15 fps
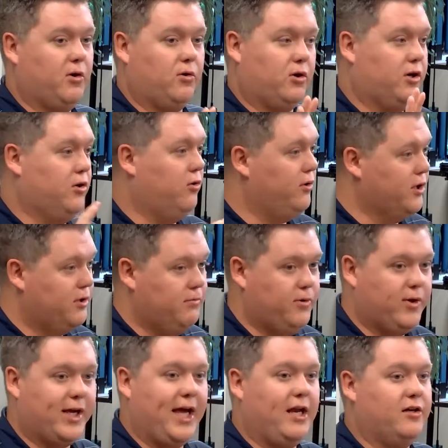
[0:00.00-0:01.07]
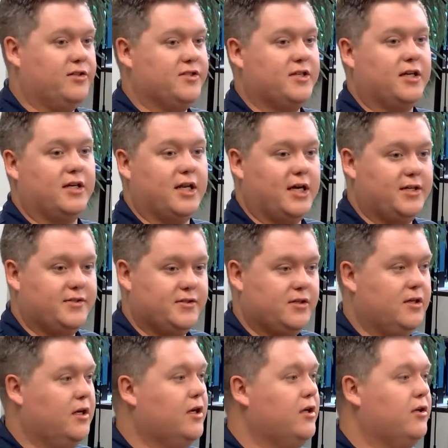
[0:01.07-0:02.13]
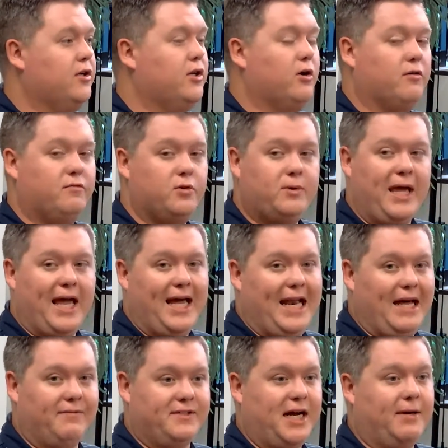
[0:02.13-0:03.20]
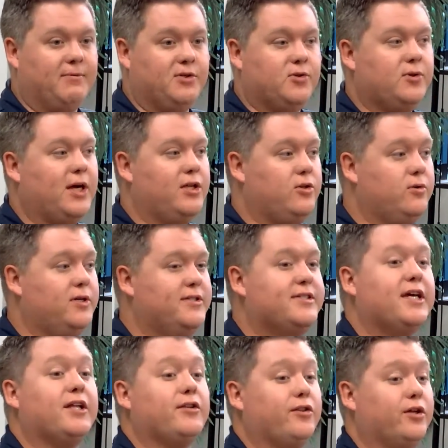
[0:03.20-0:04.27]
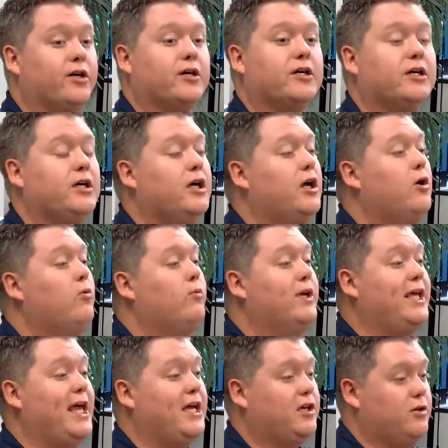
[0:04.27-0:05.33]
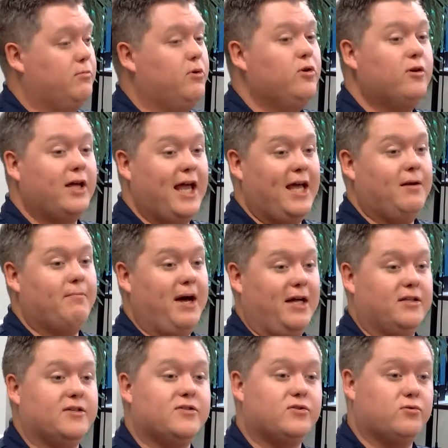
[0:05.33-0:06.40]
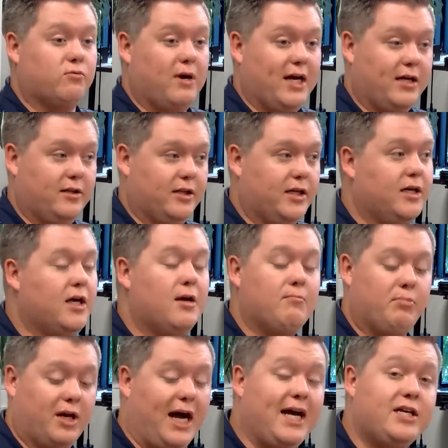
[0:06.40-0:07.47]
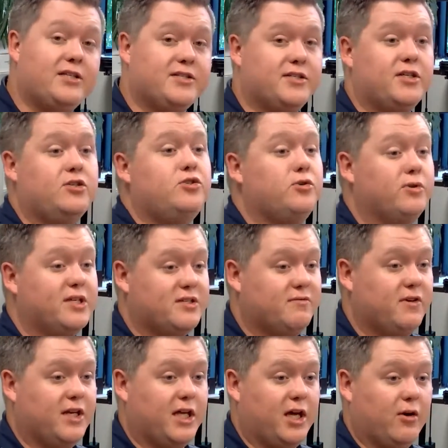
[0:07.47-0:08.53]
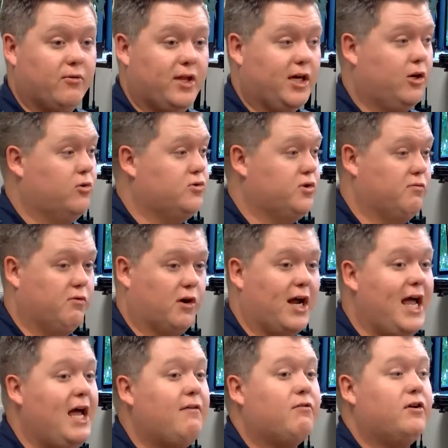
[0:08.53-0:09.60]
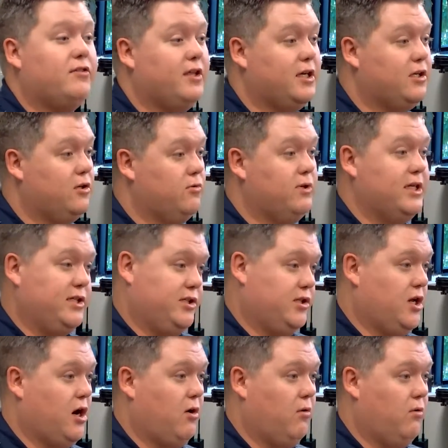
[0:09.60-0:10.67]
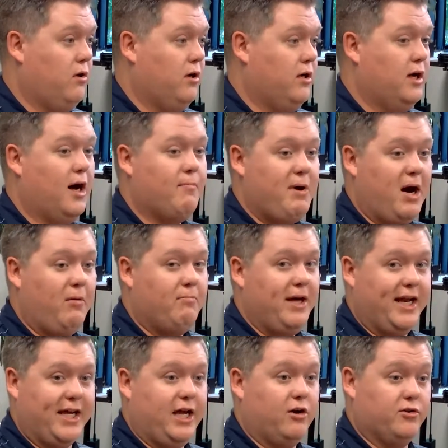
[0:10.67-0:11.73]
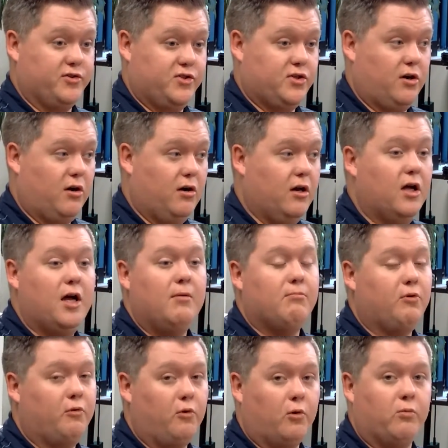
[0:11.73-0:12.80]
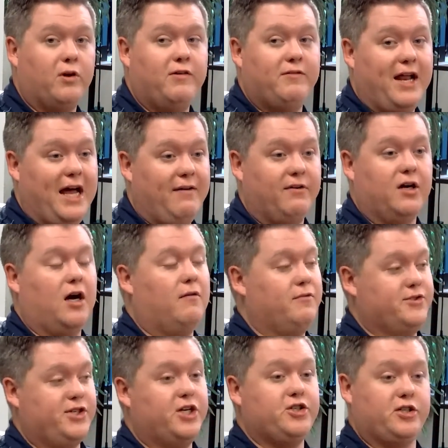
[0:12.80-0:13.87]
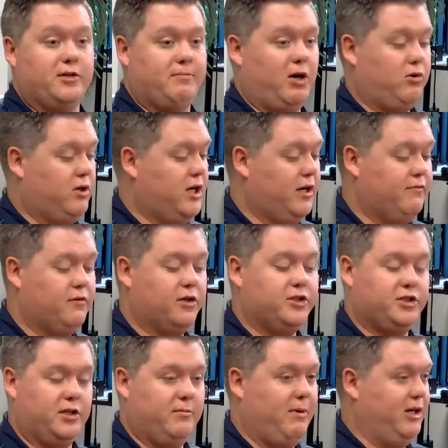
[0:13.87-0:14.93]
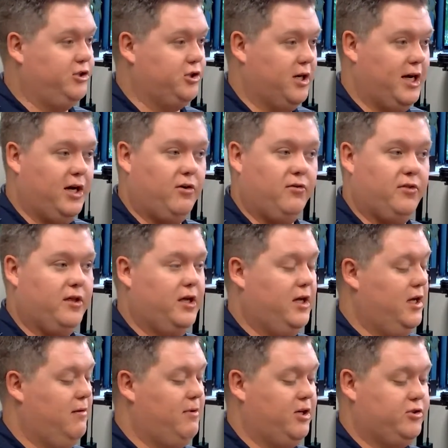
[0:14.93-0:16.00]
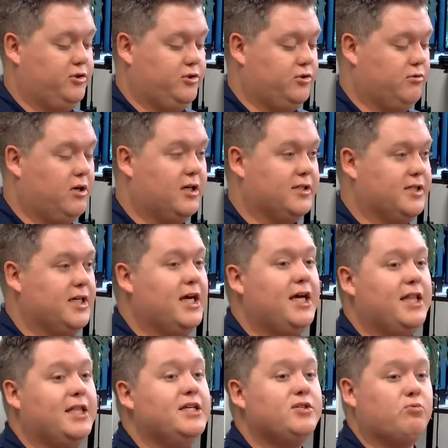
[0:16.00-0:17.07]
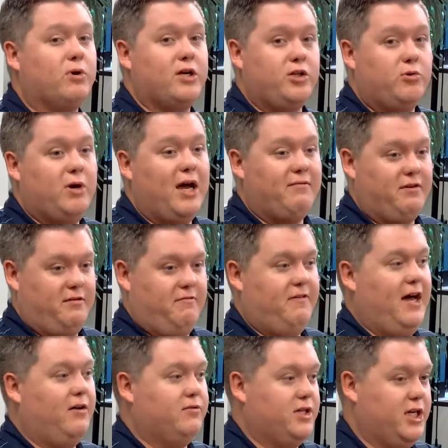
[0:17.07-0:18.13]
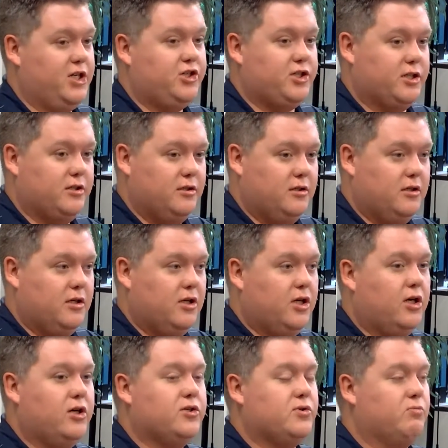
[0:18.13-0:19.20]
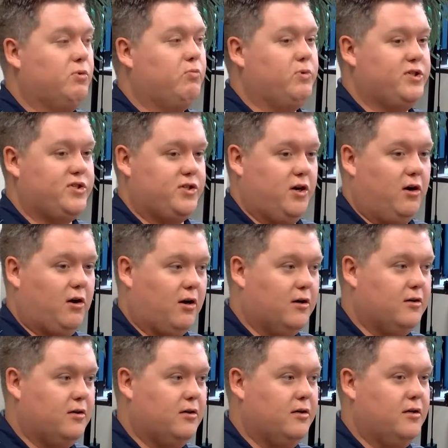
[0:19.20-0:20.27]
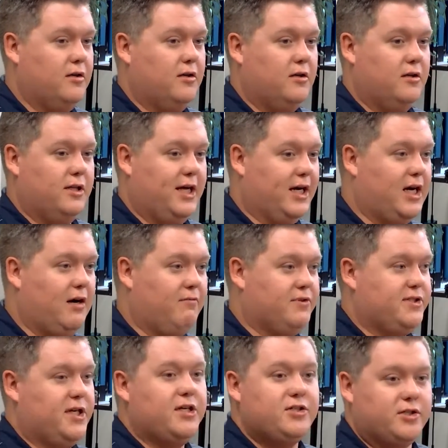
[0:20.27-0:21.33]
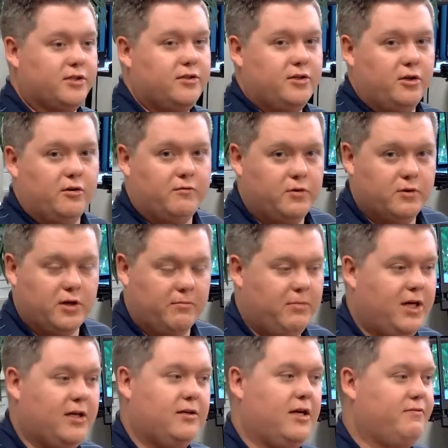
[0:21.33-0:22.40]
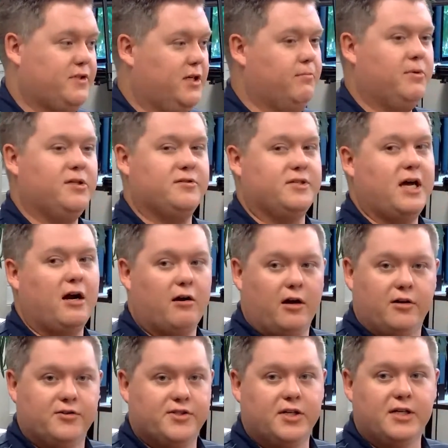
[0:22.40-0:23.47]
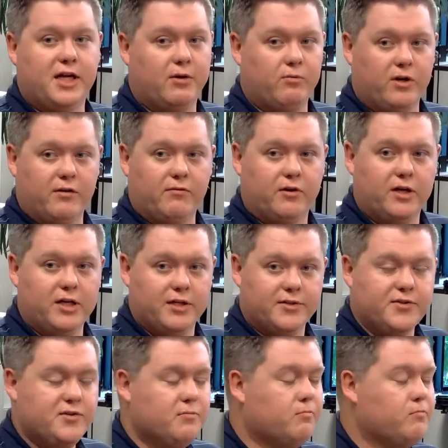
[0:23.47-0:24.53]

or can only communicate on Sundays, if you can't have time to do that, you can say, look, we can't communicate about this directly, but I can send you this video that goes over everything you need to know about Medicare to start before we even have a conversation about coverage, about your health, about your drugs. This way you have a foundation. So when we start that conversation, if you have to come in Saturday or Sunday, whatever it is,